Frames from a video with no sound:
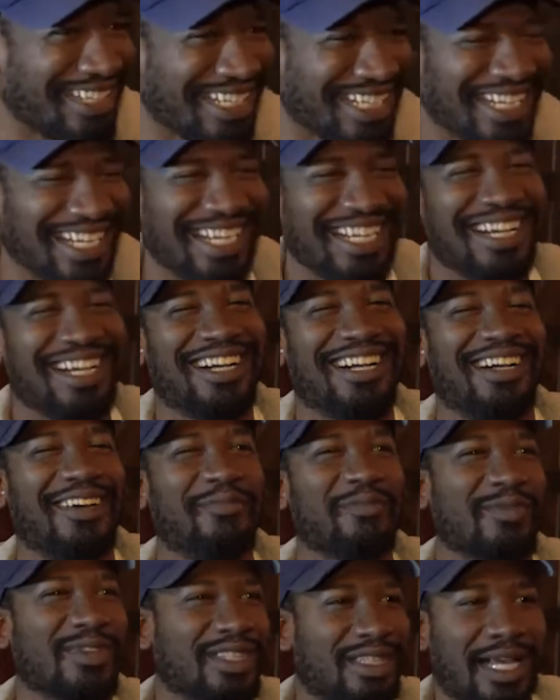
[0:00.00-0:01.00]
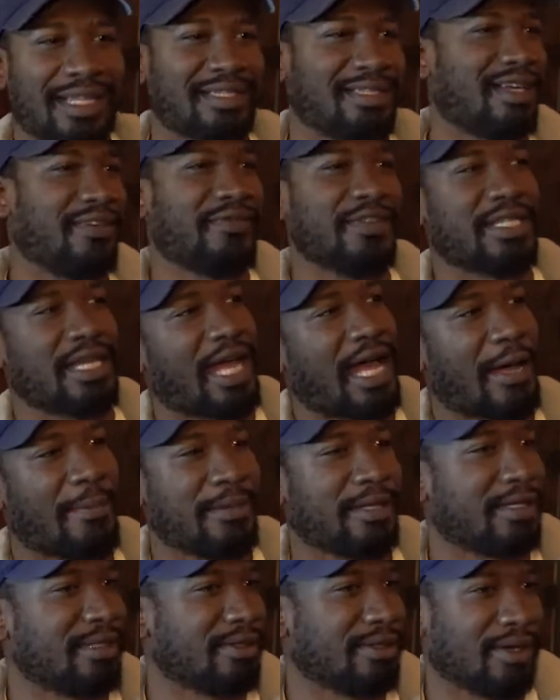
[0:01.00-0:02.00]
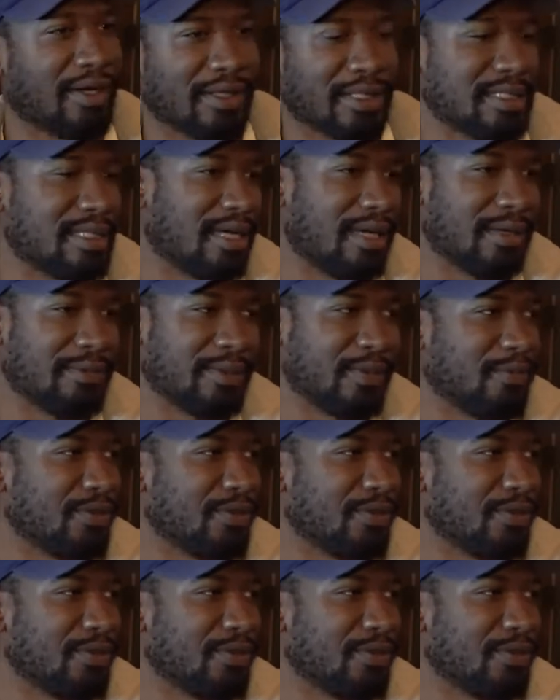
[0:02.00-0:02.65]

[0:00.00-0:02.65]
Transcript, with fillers: I love that. Um, that stuff is happening here all the time,